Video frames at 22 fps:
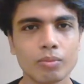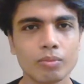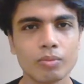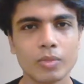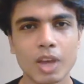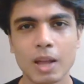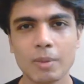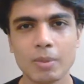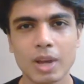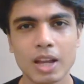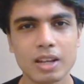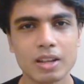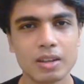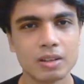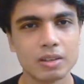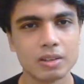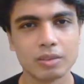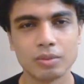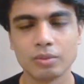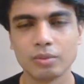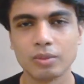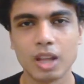I
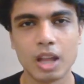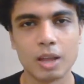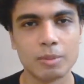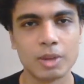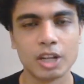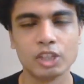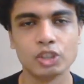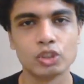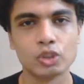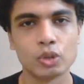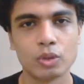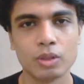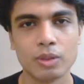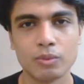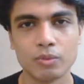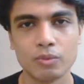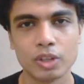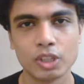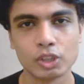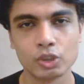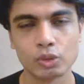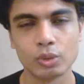might show them
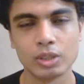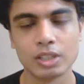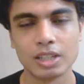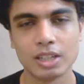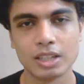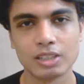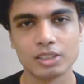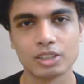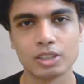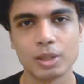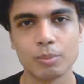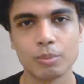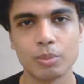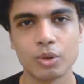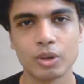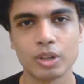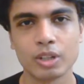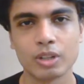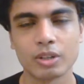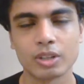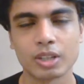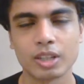visually at some
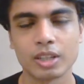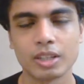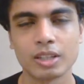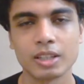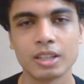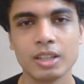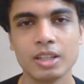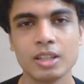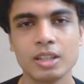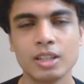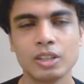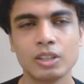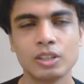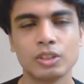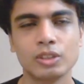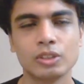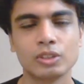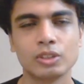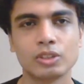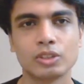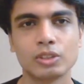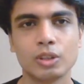point. Okay.
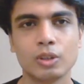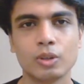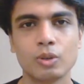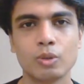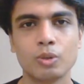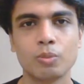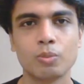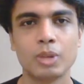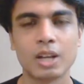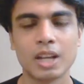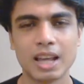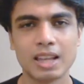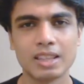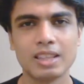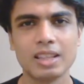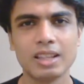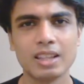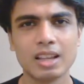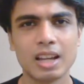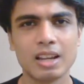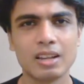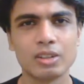So, but I
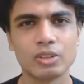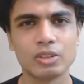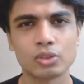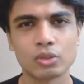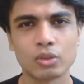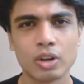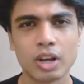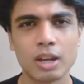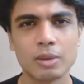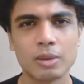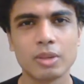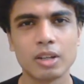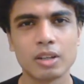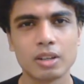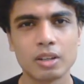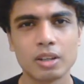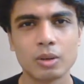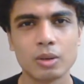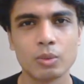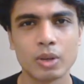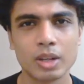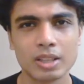think I described it in
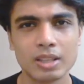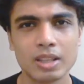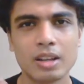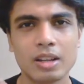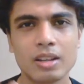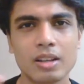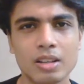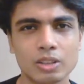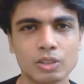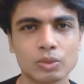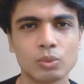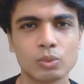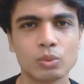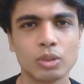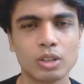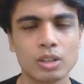a way that this